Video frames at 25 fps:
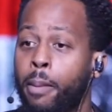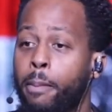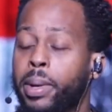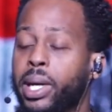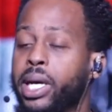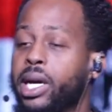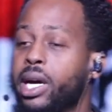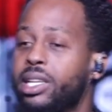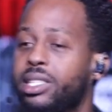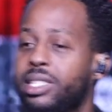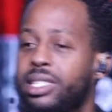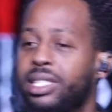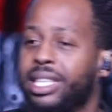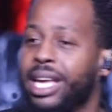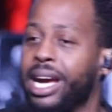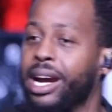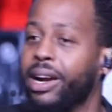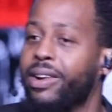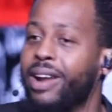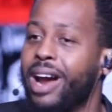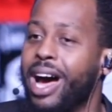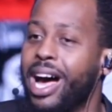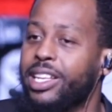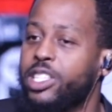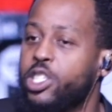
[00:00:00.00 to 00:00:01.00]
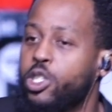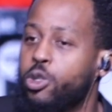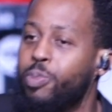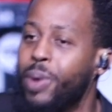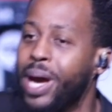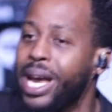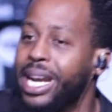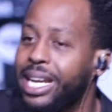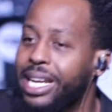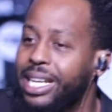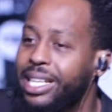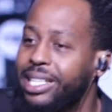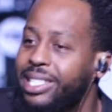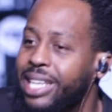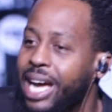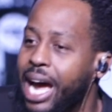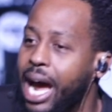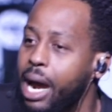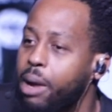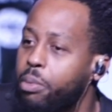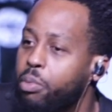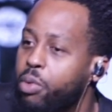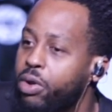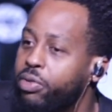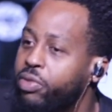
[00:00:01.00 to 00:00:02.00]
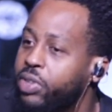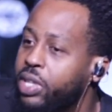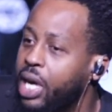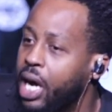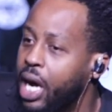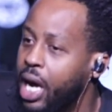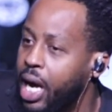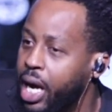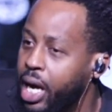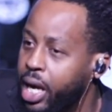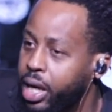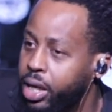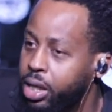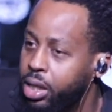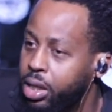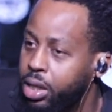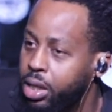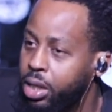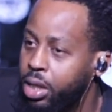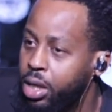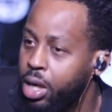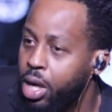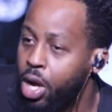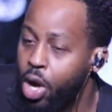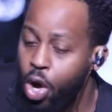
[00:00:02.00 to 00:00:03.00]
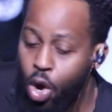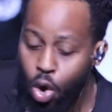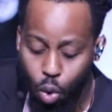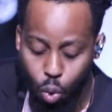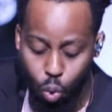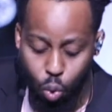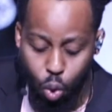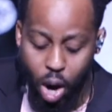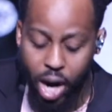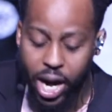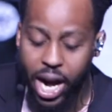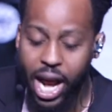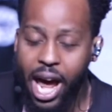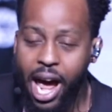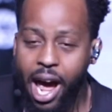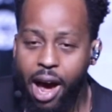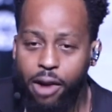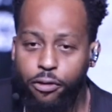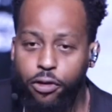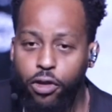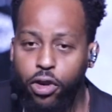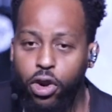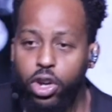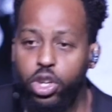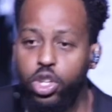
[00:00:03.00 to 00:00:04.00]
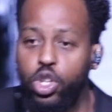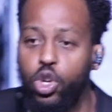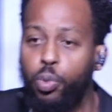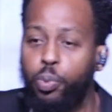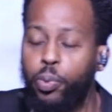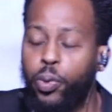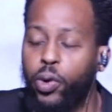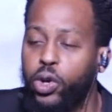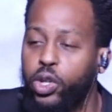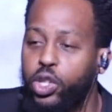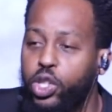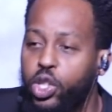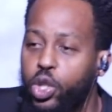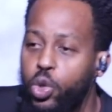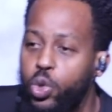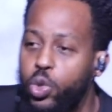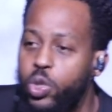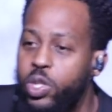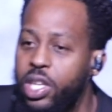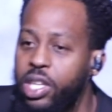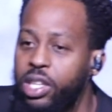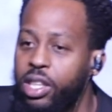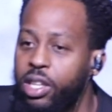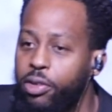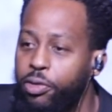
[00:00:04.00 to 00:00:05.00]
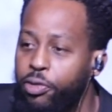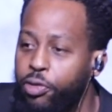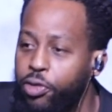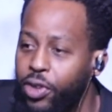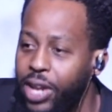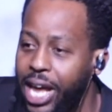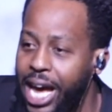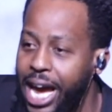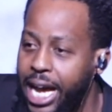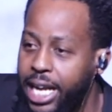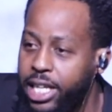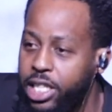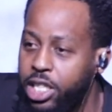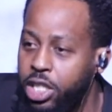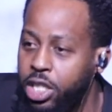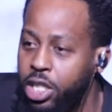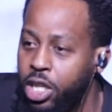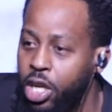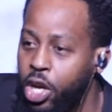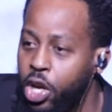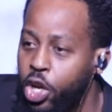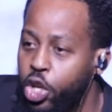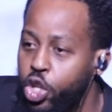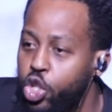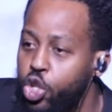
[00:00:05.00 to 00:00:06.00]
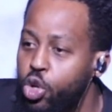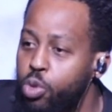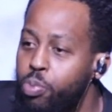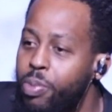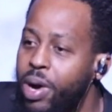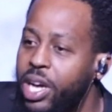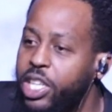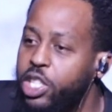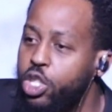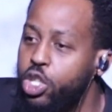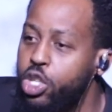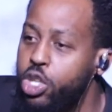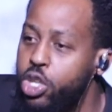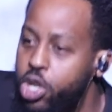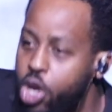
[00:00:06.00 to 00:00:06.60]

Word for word: Because they're not spending time with God whatever you produce in the flesh, you must